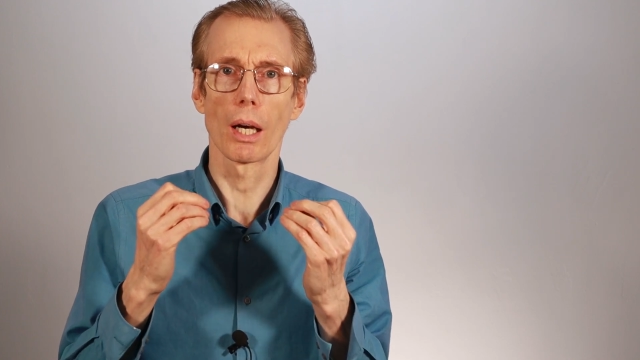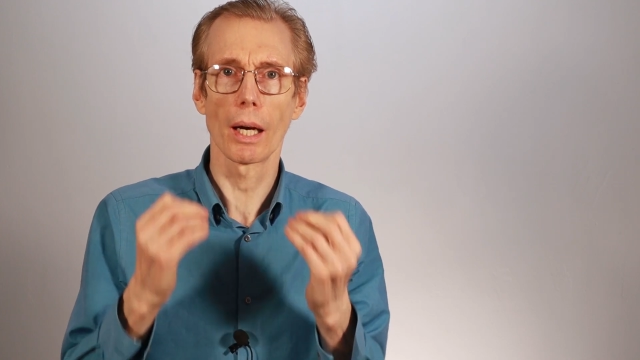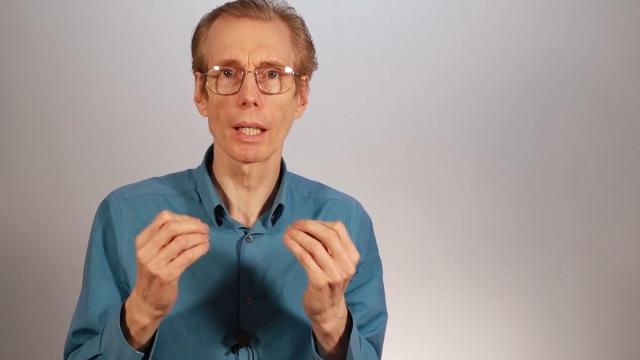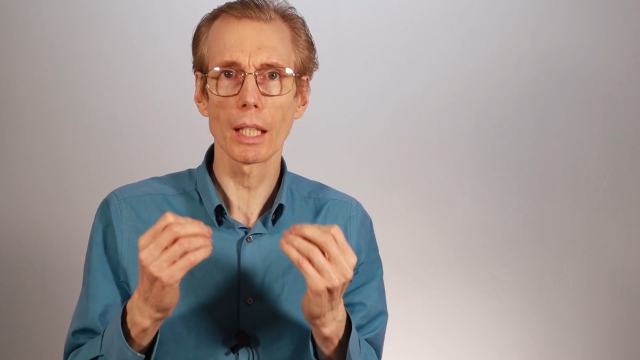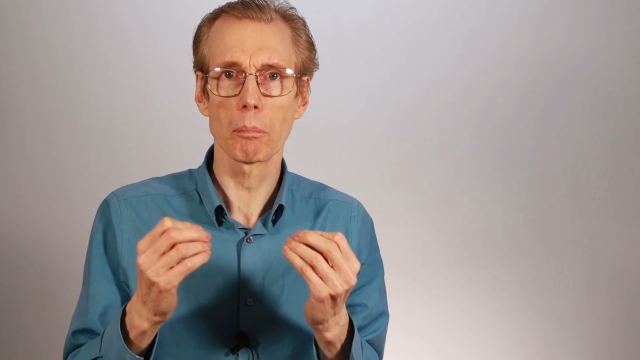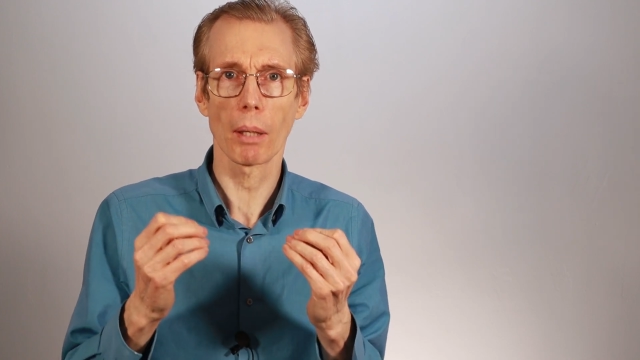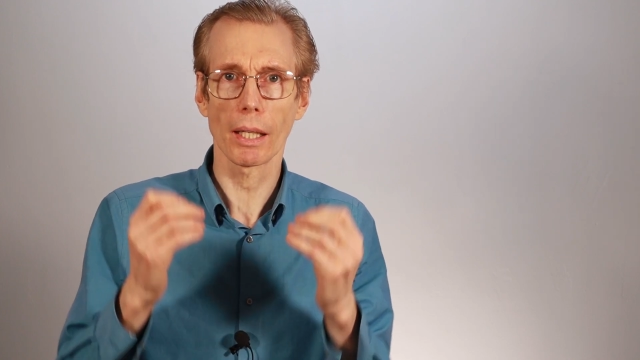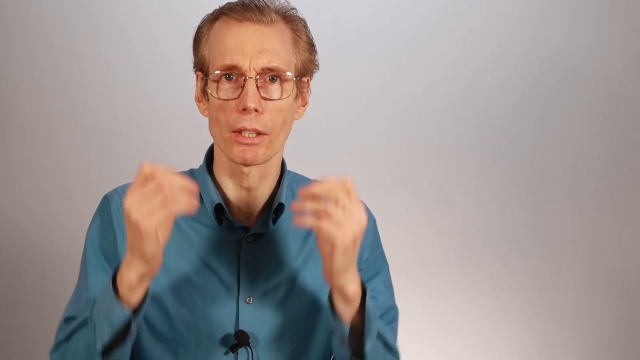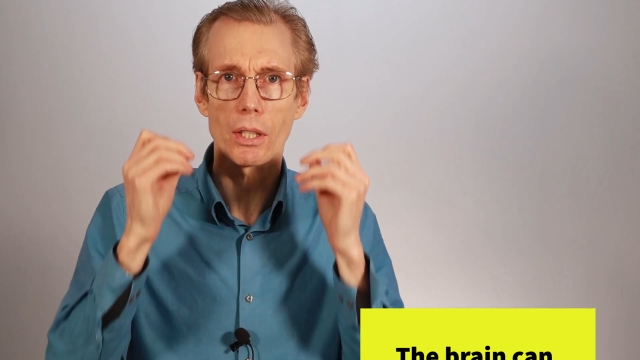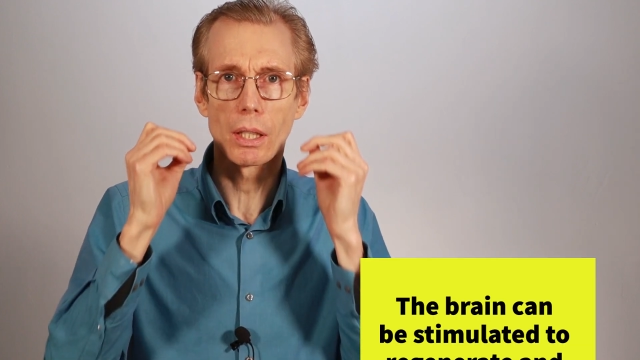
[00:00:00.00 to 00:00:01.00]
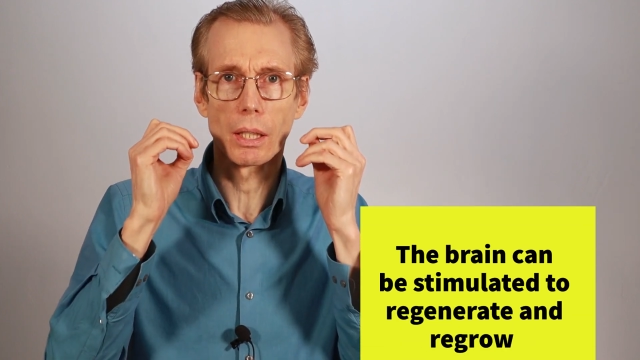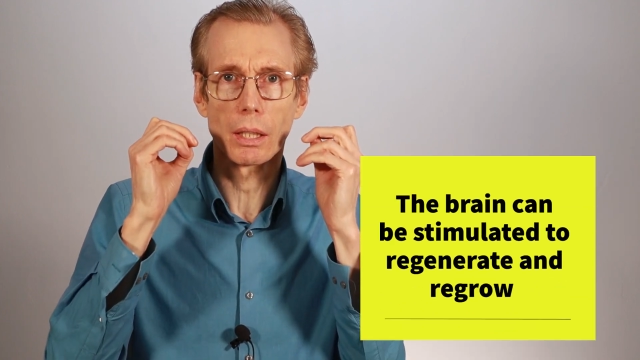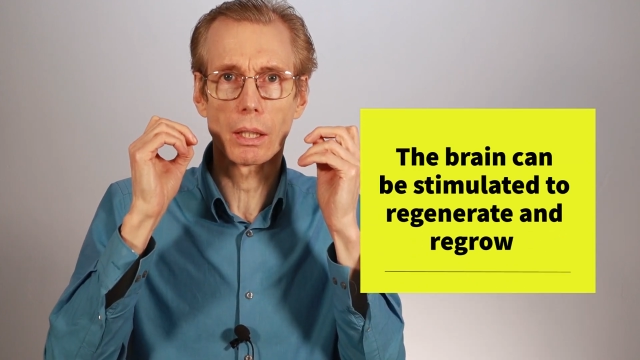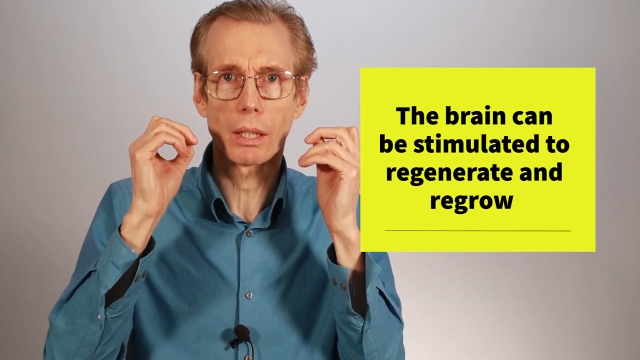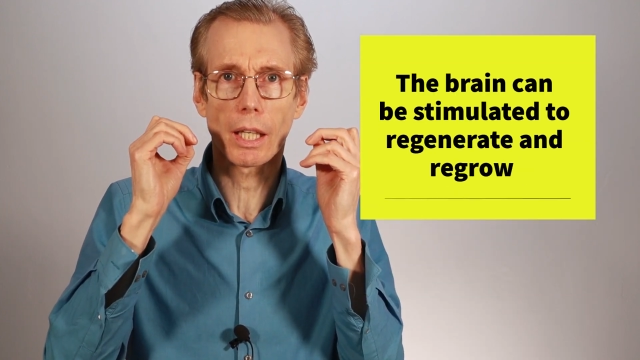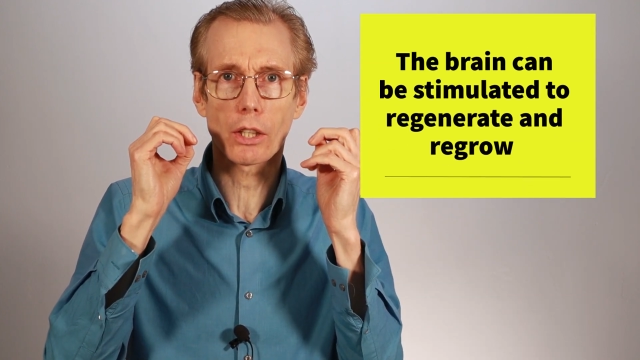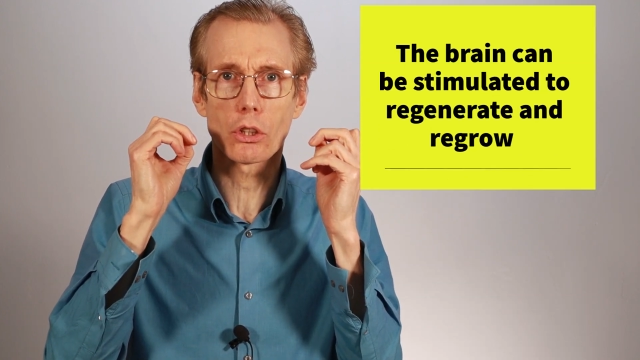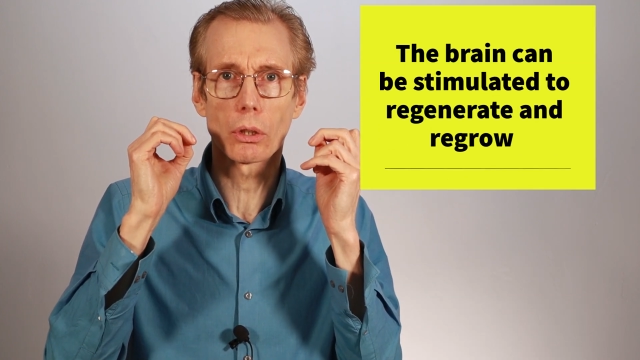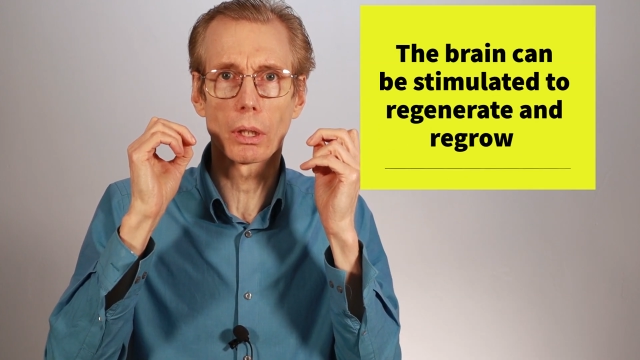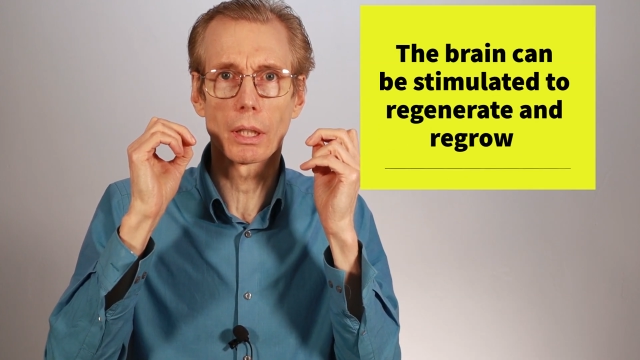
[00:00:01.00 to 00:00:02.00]
highly plastic. It can
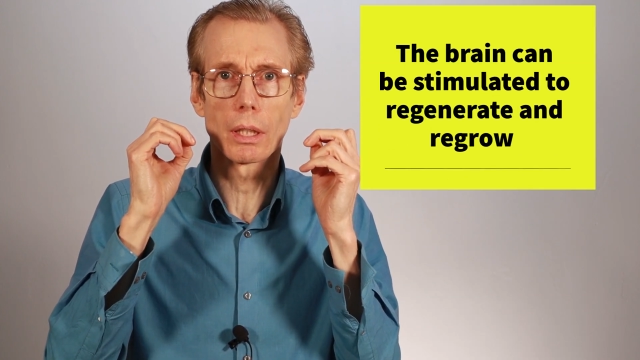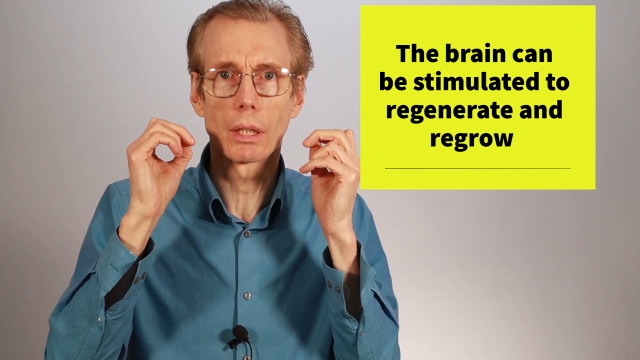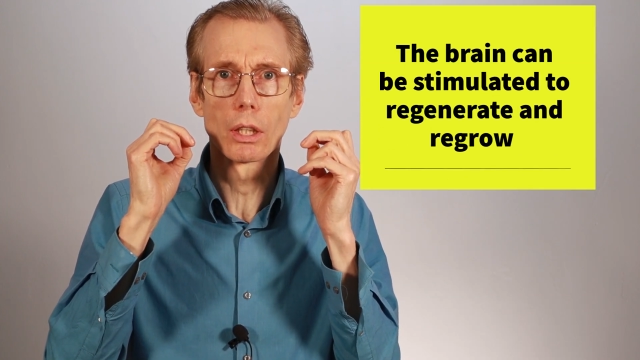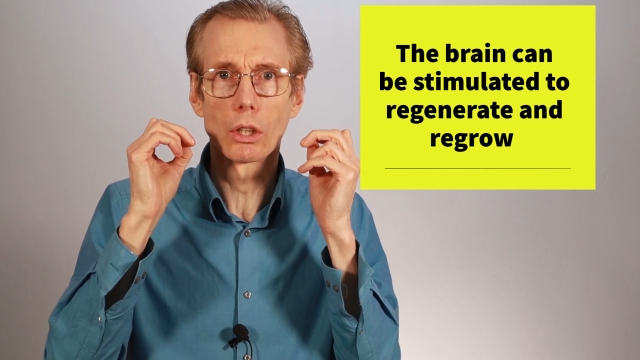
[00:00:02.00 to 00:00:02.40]
actually